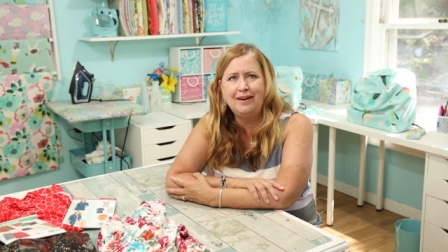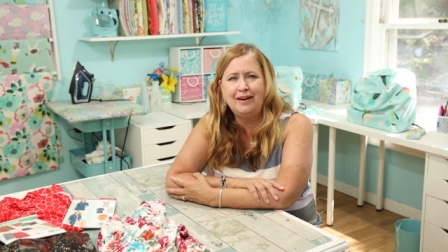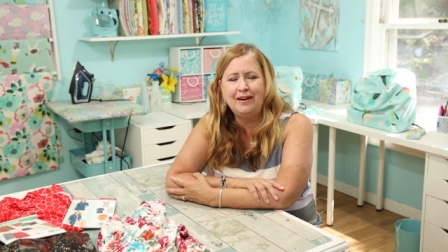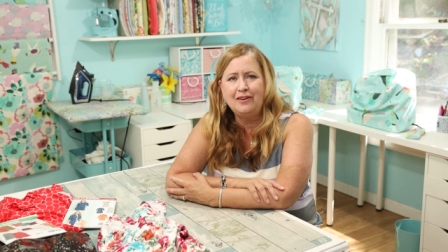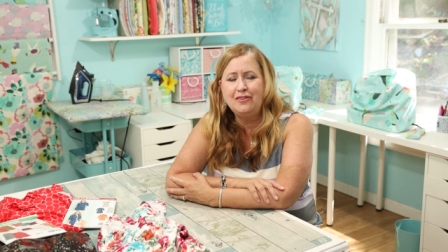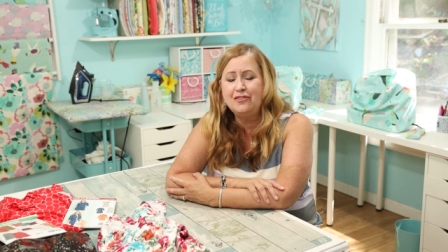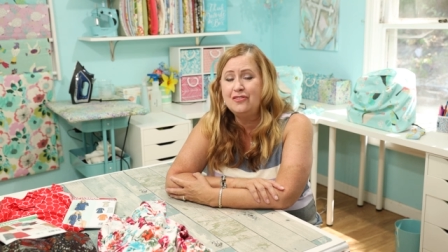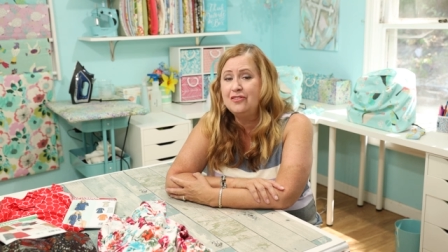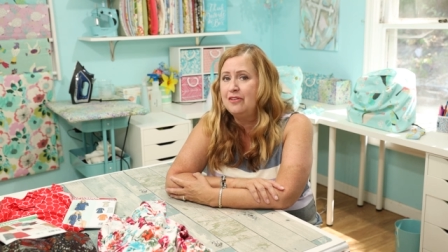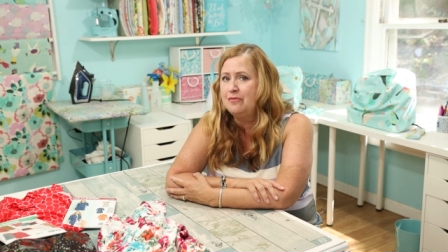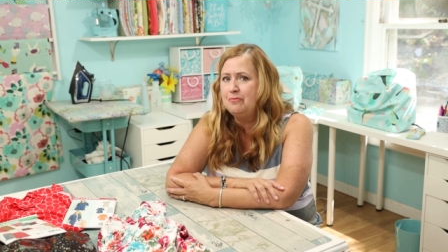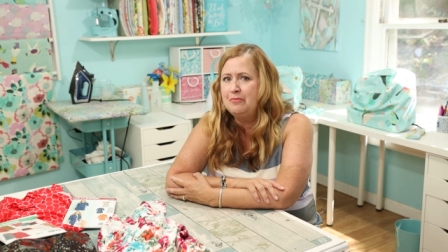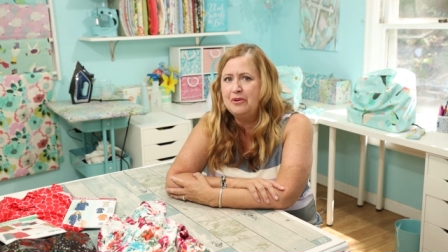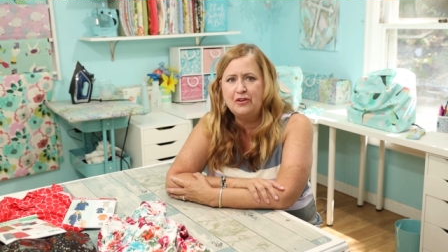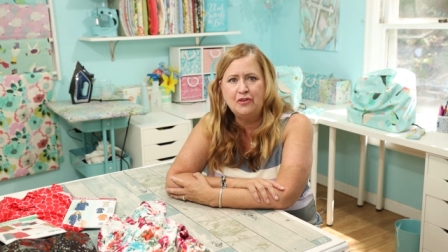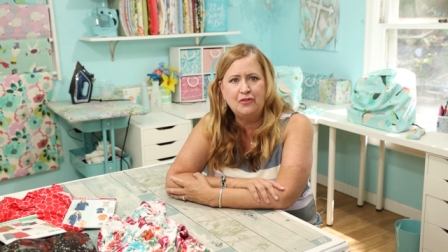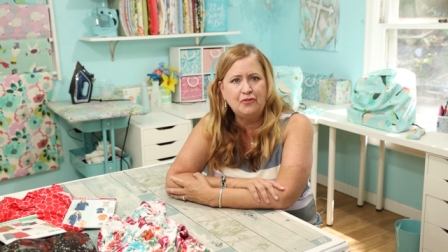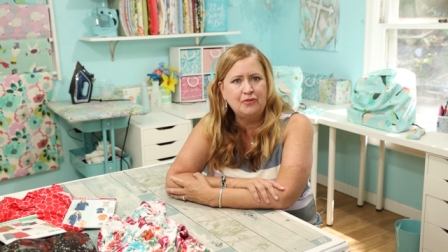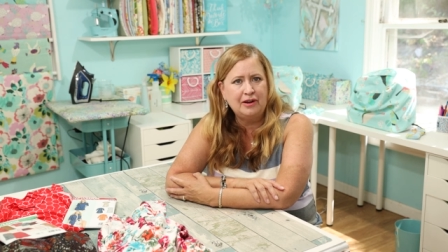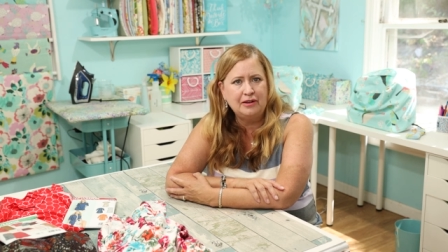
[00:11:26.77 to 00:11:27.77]
I just love
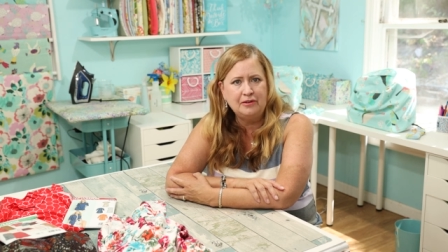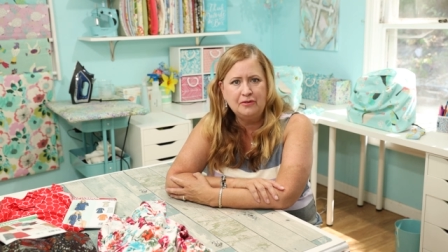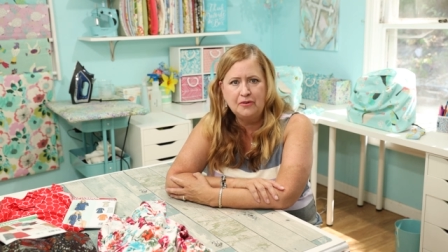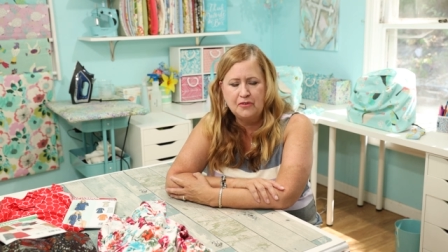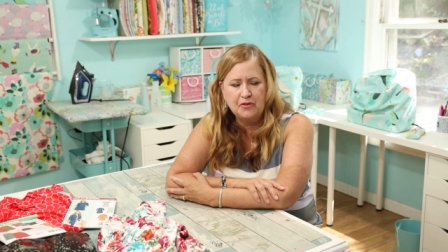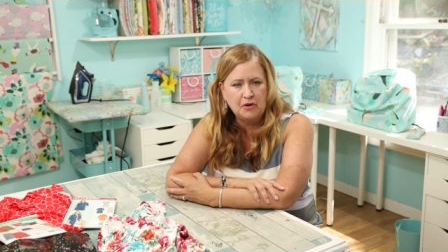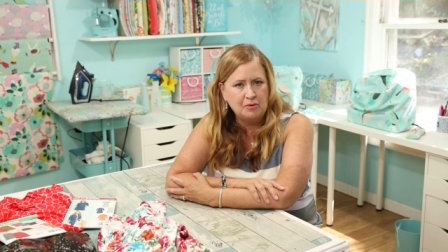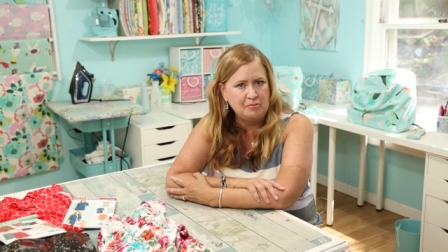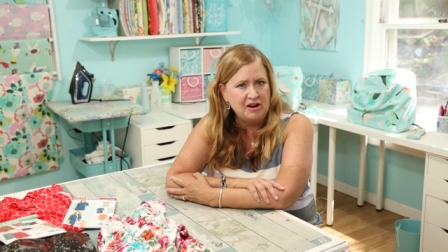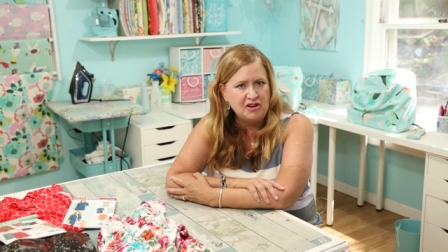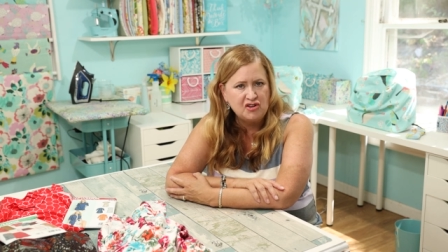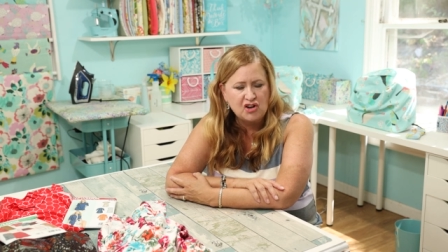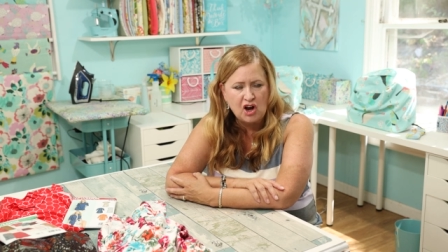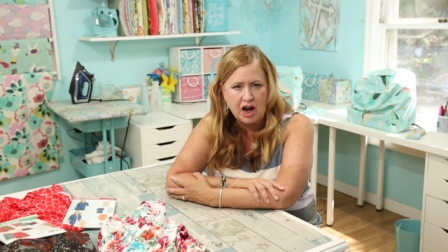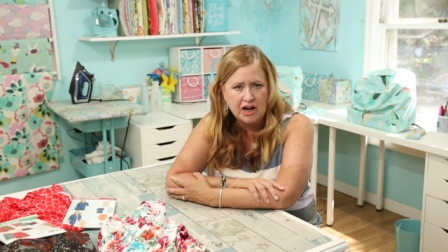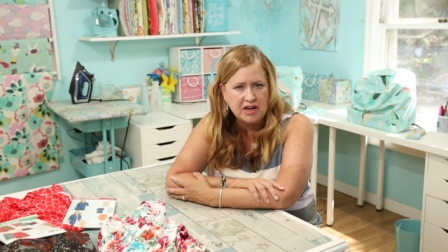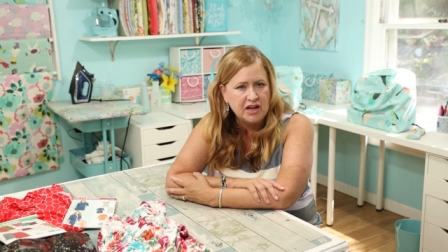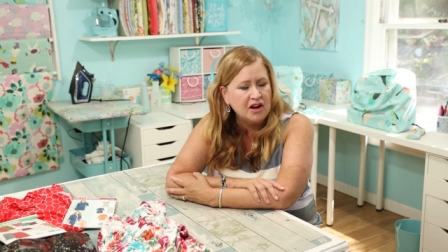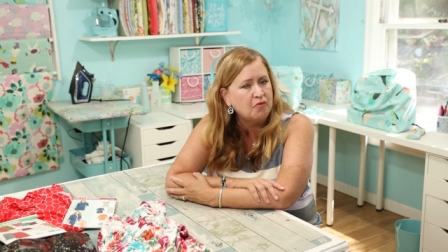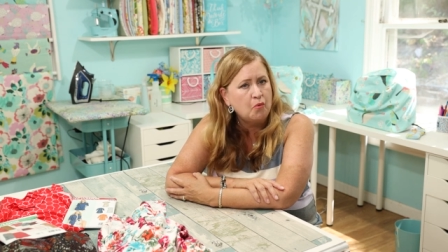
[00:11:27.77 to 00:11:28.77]
my new trailer so much.
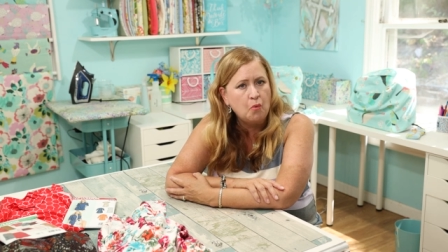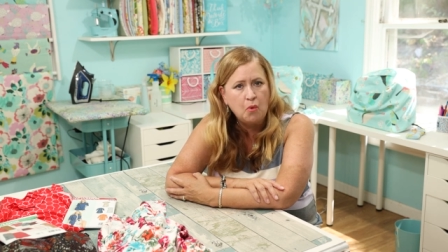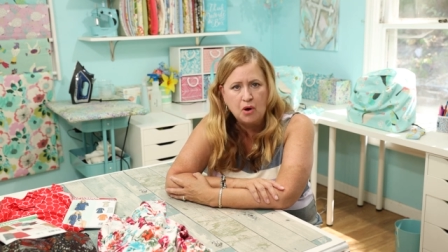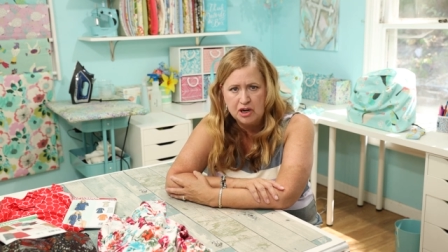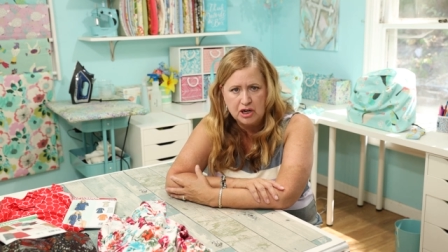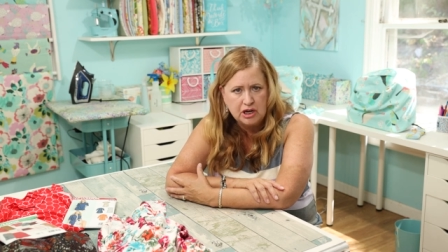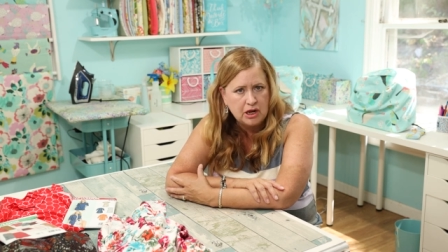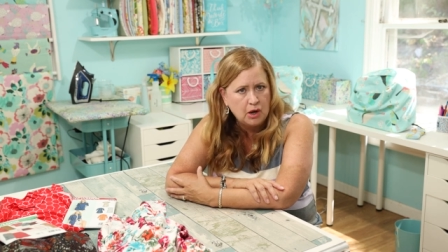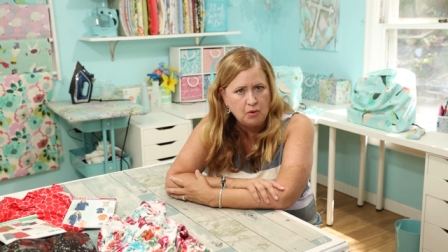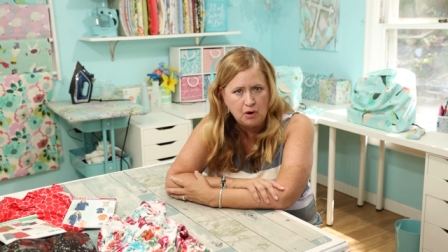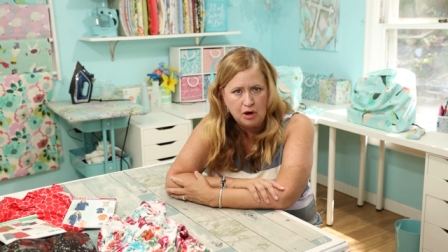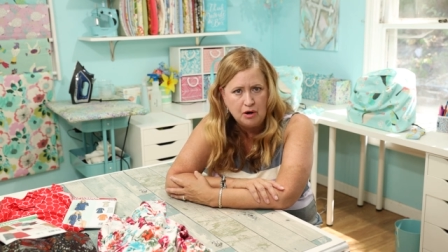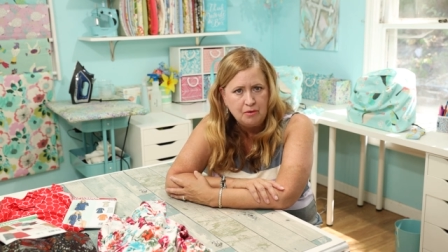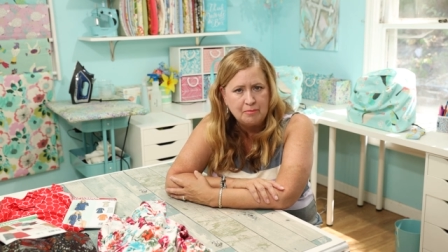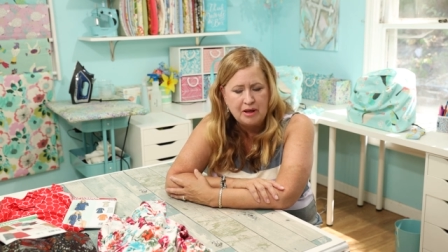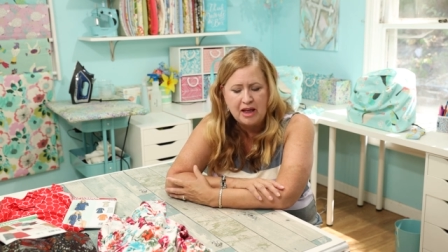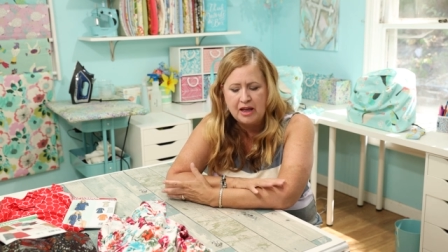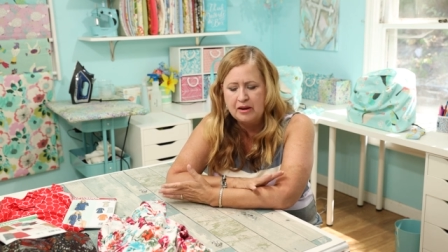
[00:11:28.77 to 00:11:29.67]
I never wanted to go home.